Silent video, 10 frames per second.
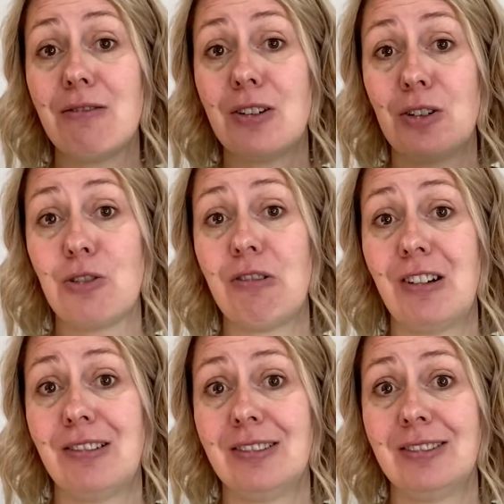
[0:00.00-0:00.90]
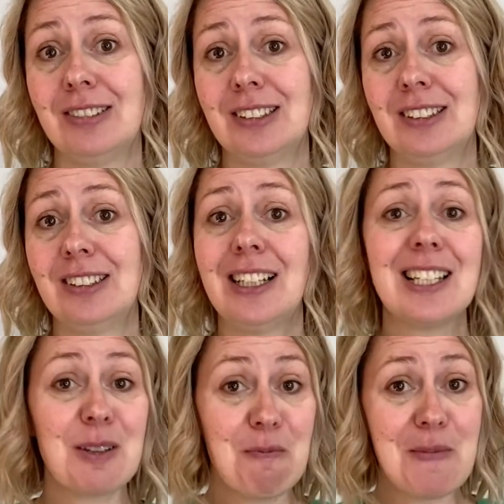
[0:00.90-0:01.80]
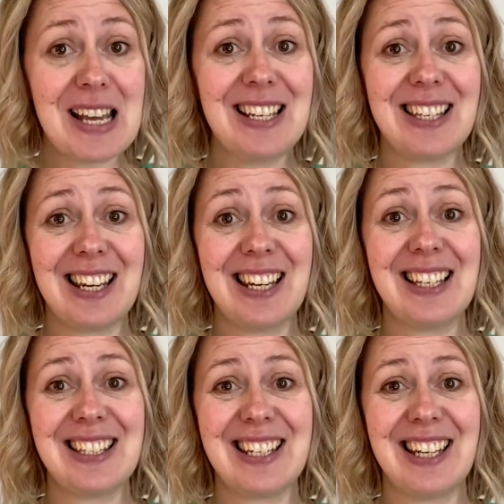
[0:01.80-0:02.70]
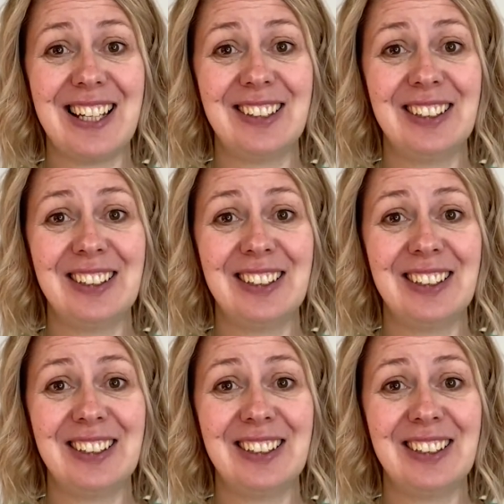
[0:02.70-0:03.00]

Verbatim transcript: control. It's amazing, isn't it?